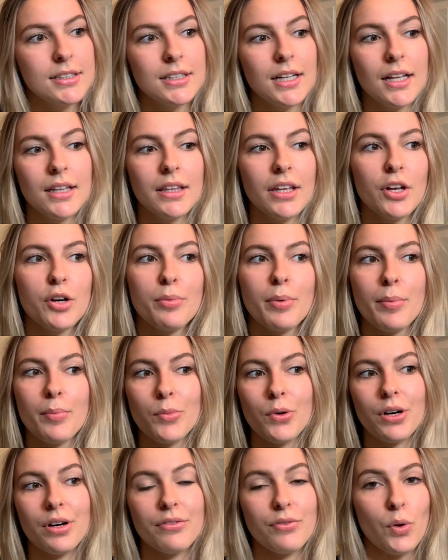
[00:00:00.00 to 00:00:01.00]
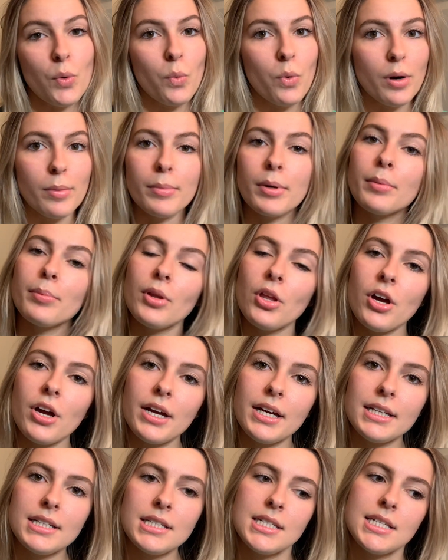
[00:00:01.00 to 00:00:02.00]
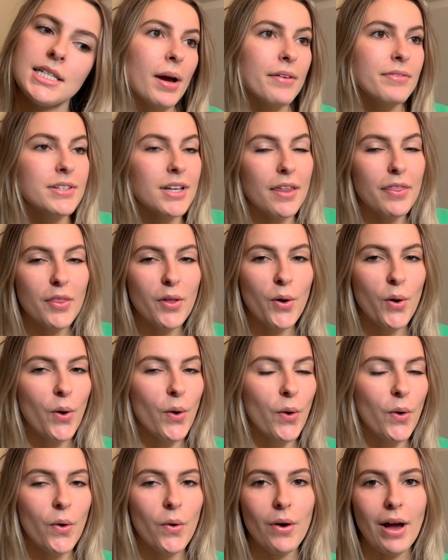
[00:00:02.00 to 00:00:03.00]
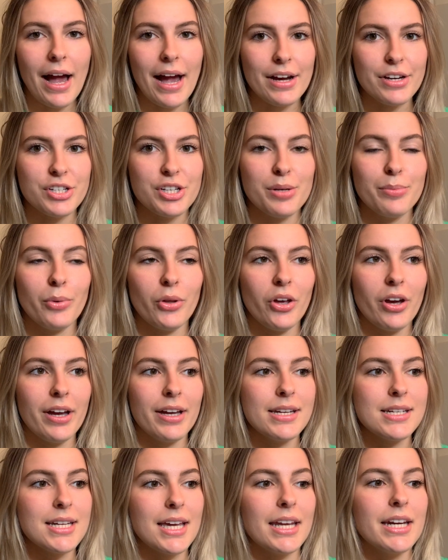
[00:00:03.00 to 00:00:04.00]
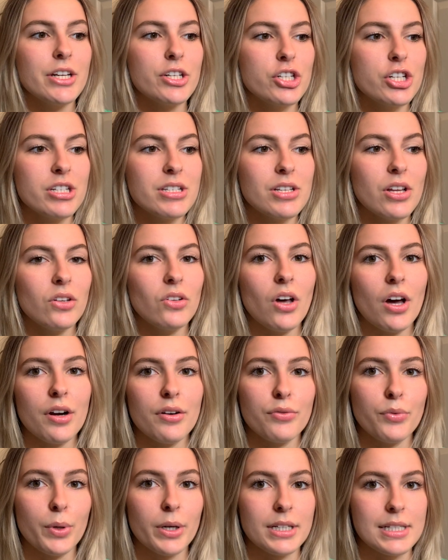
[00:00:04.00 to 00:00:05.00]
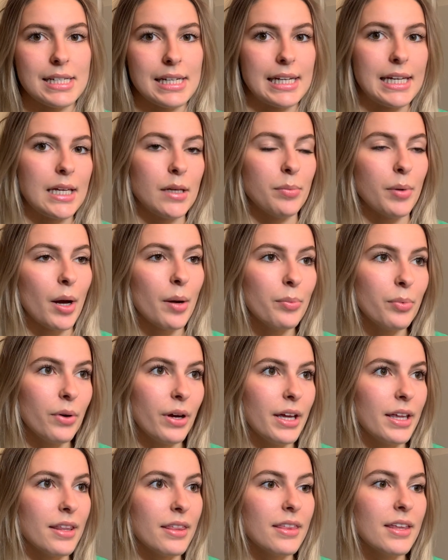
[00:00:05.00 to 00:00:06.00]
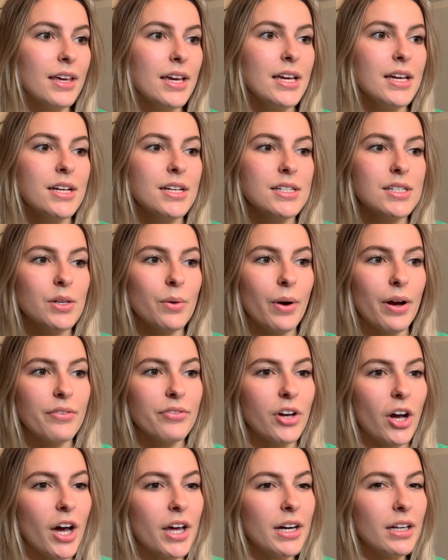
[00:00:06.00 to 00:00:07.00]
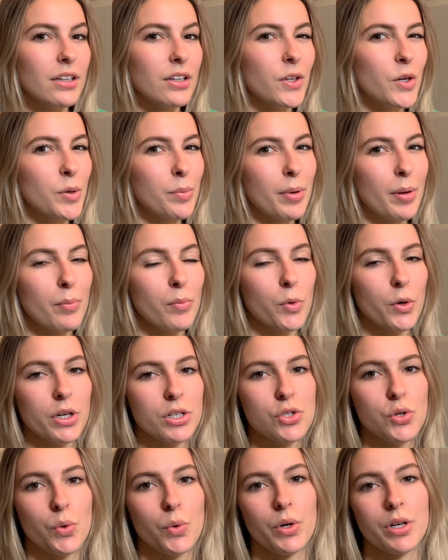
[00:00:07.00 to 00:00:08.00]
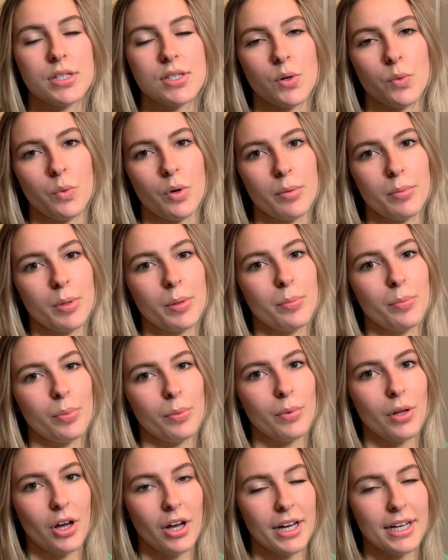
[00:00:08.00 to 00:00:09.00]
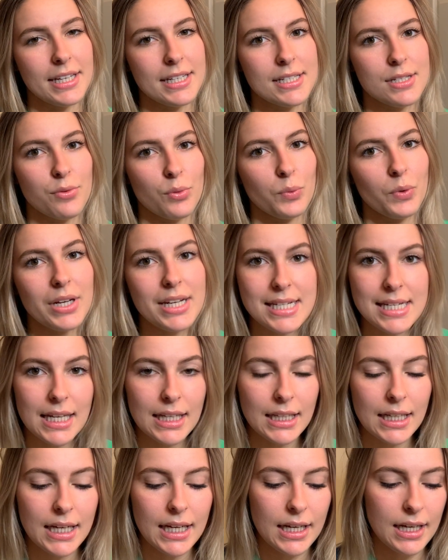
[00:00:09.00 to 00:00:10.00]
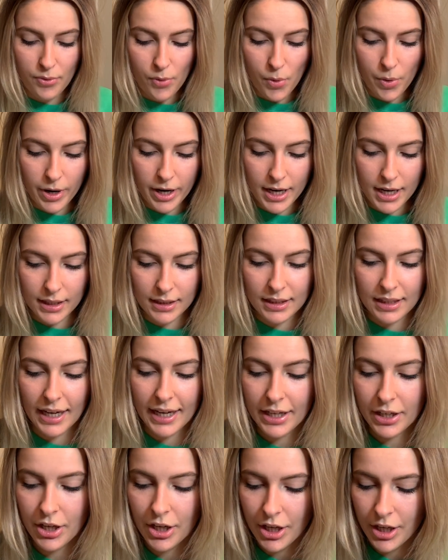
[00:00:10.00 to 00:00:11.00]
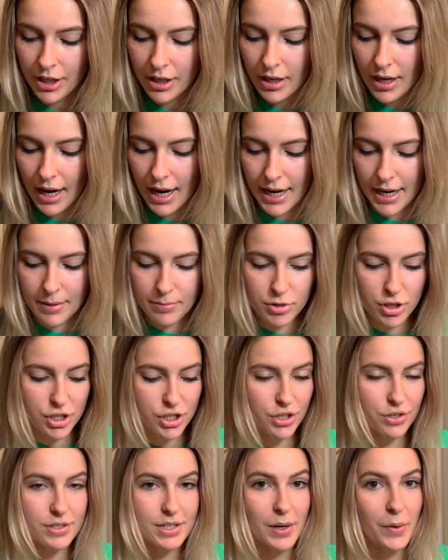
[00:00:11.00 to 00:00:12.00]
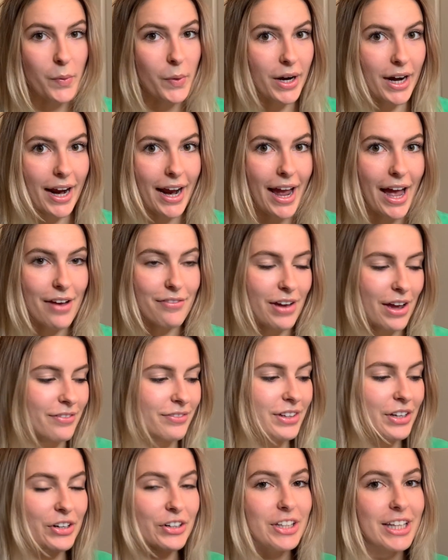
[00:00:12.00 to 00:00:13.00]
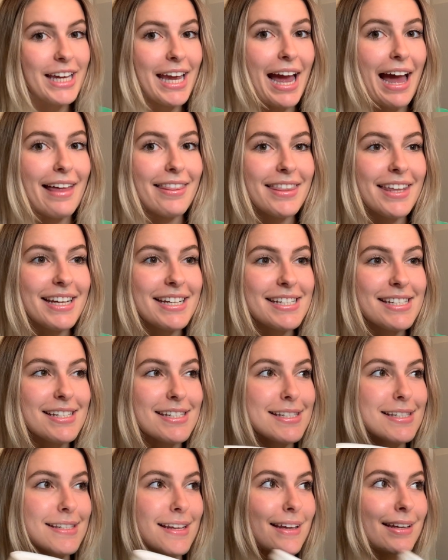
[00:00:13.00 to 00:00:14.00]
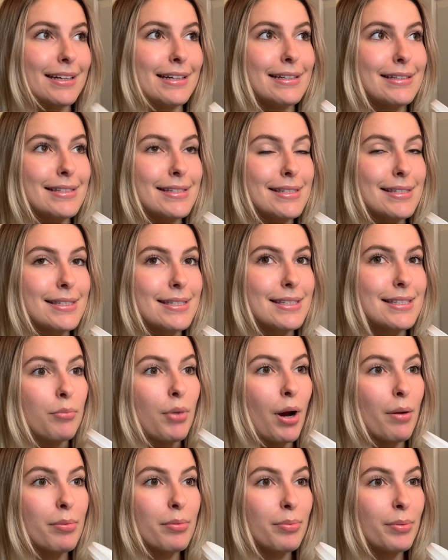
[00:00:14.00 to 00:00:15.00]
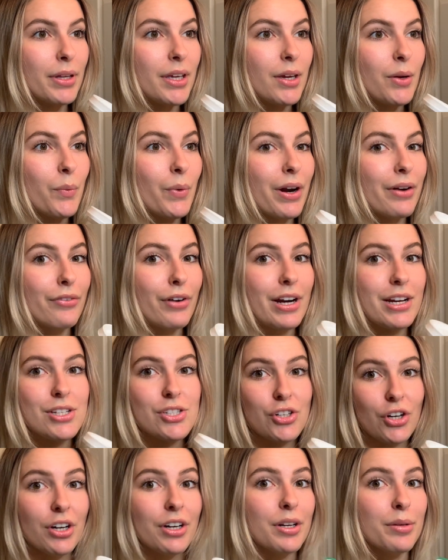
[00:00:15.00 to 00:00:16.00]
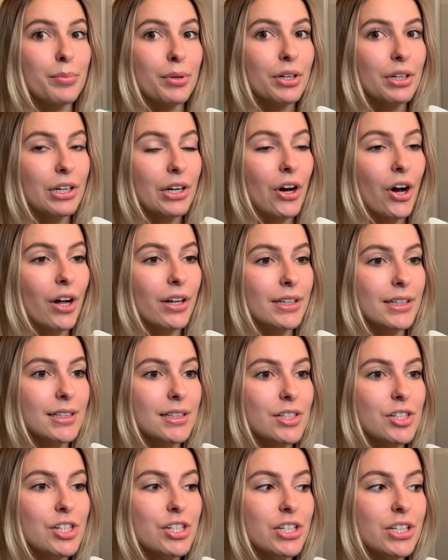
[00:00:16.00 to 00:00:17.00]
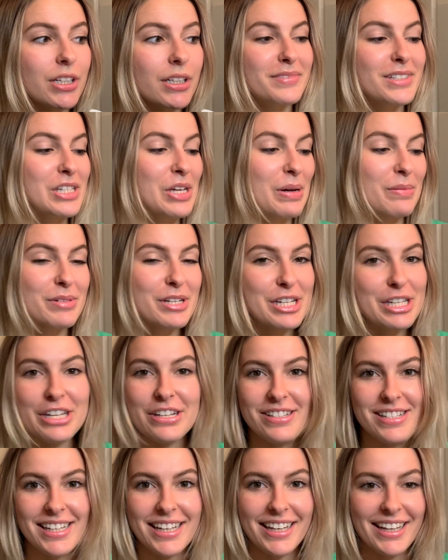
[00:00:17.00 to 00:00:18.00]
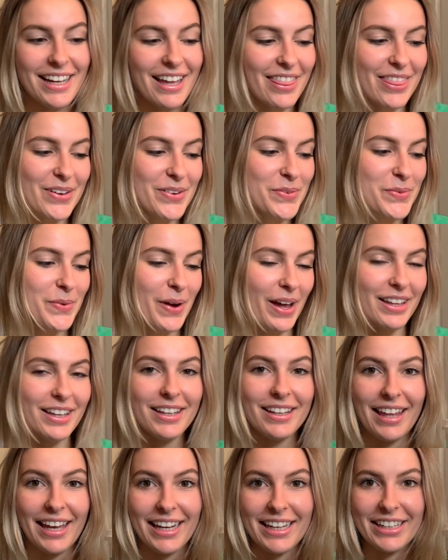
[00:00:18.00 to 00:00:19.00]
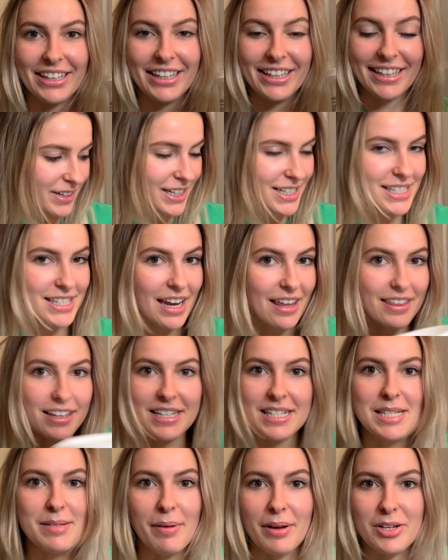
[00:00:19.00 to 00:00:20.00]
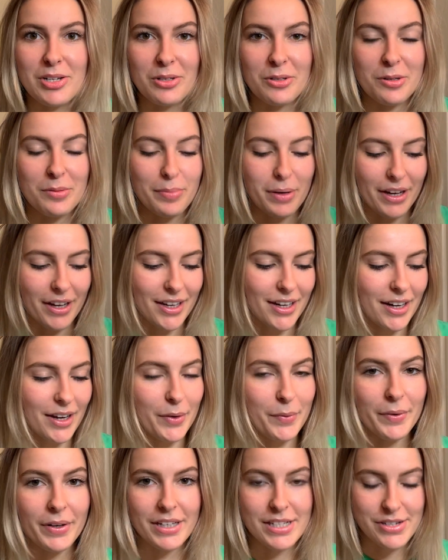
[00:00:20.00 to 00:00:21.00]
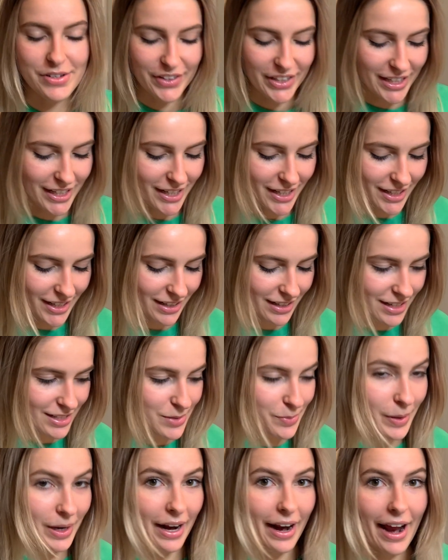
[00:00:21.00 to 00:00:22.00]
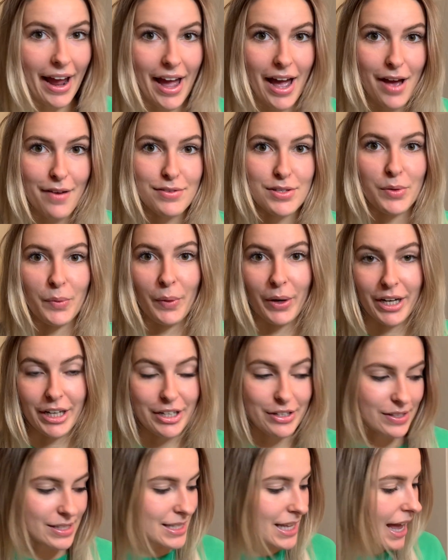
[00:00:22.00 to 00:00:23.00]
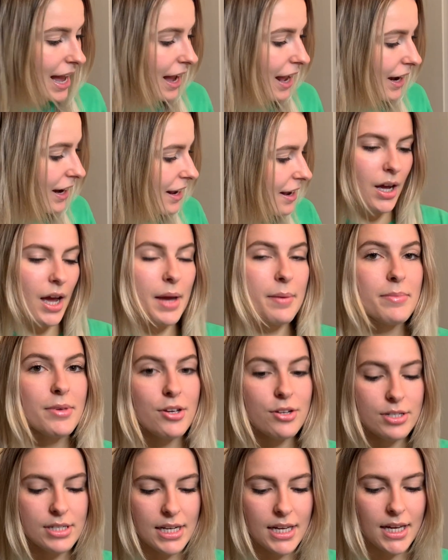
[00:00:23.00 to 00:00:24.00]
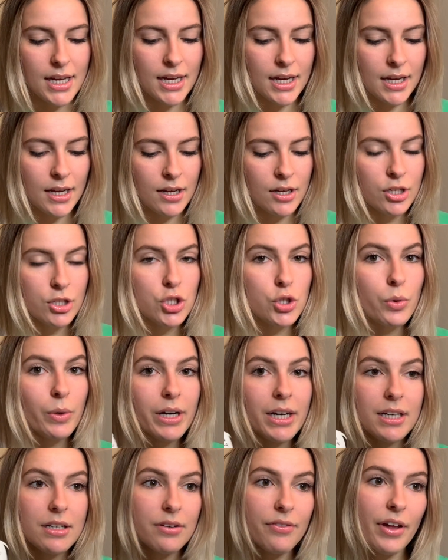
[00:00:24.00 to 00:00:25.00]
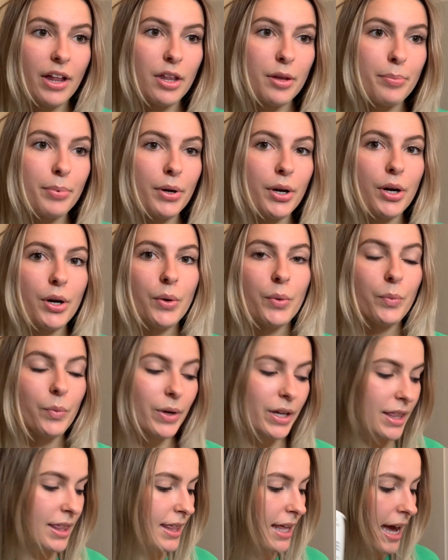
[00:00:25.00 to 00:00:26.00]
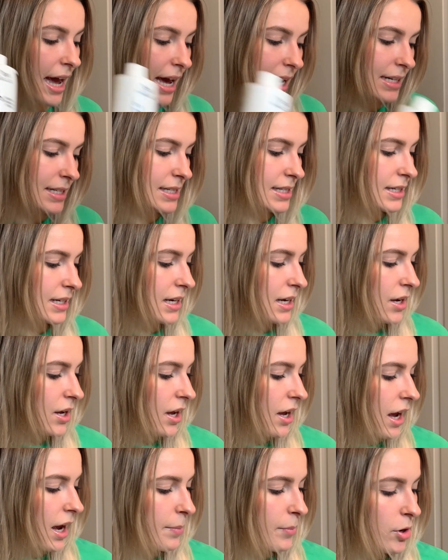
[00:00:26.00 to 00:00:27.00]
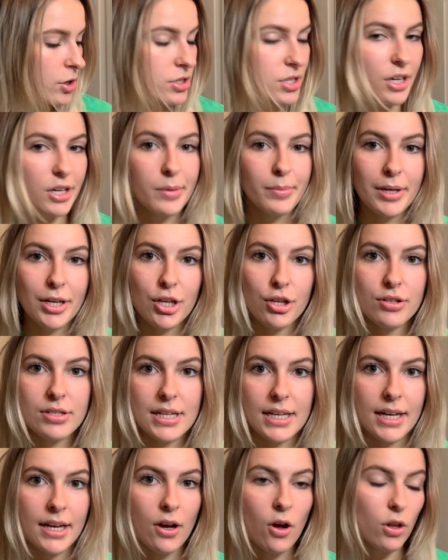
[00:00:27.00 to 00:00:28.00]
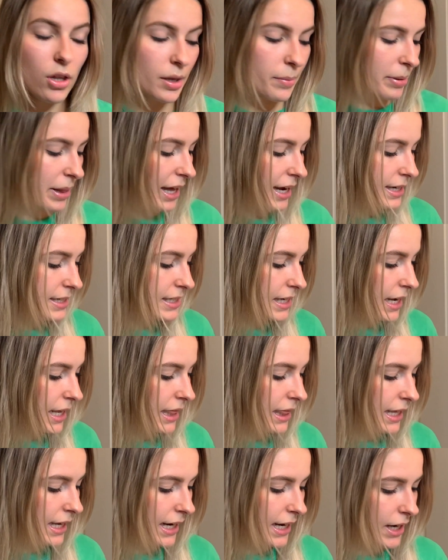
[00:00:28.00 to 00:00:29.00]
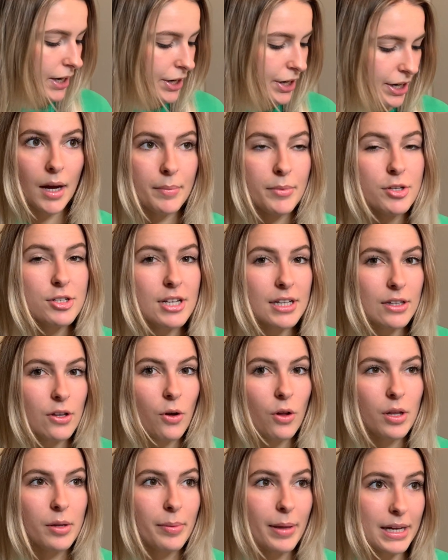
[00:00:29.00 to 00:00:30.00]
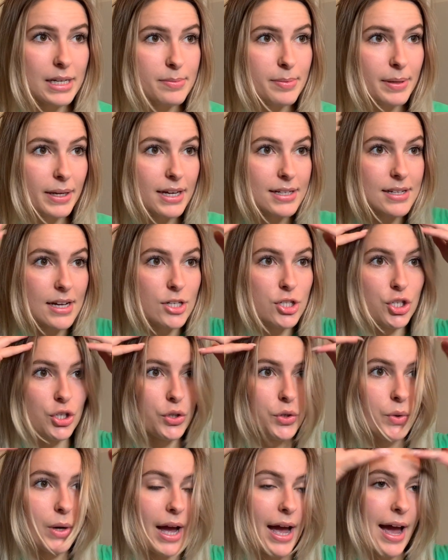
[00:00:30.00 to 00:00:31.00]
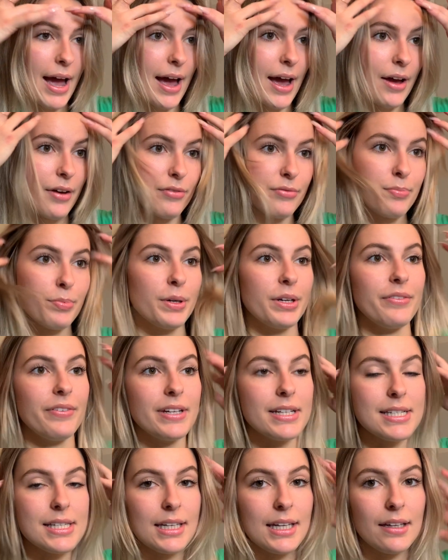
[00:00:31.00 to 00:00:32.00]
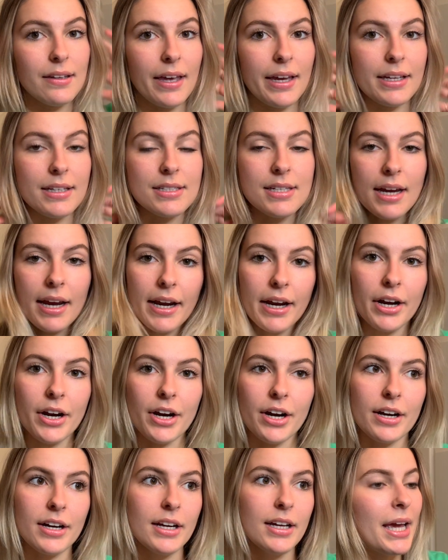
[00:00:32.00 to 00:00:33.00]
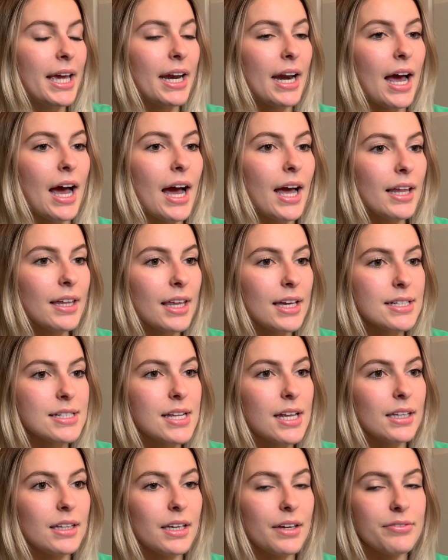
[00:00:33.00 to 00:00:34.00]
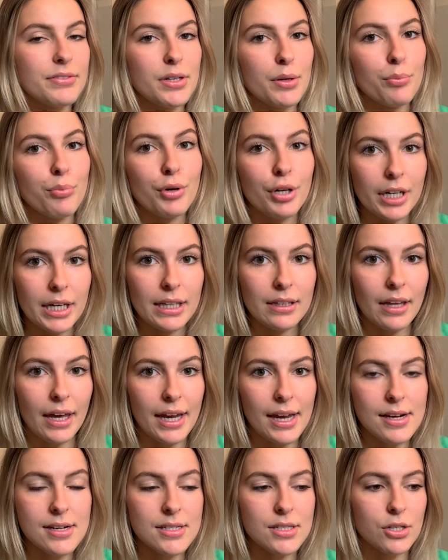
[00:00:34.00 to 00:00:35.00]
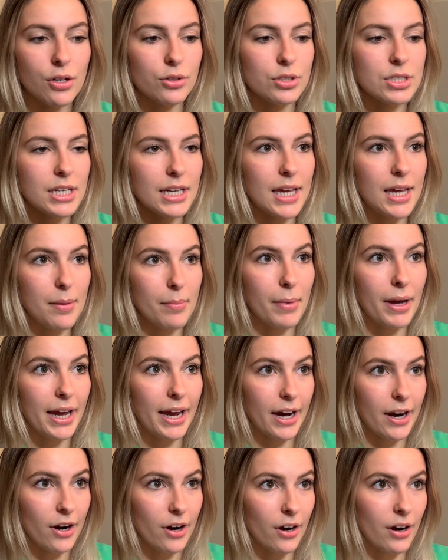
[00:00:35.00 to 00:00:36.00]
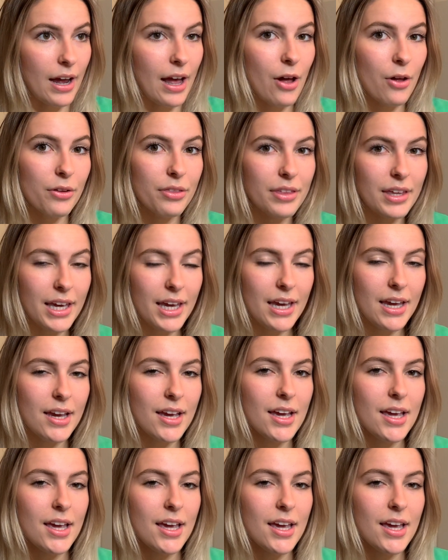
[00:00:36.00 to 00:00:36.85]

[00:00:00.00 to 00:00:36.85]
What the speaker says: a little bit more of a warmer blonde. I've done the whole ashy blonde, and it's just a lot of work to keep up with. So I've gone a little bit more towards a warmer blonde recently. For lightener, I am just using what I have. I've literally had this since probably whenever I started beauty college. So I'm just using the Wella lightener. It's nothing special, but it works really good. It's what I have, so we're gonna use that. I'm using 20 Developer with that. I'm also going to be using Olaplaex in there. I'm using the Olaplaex because I do have previously lightened hair, and I like to lift it pretty light, so to keep my hair healthy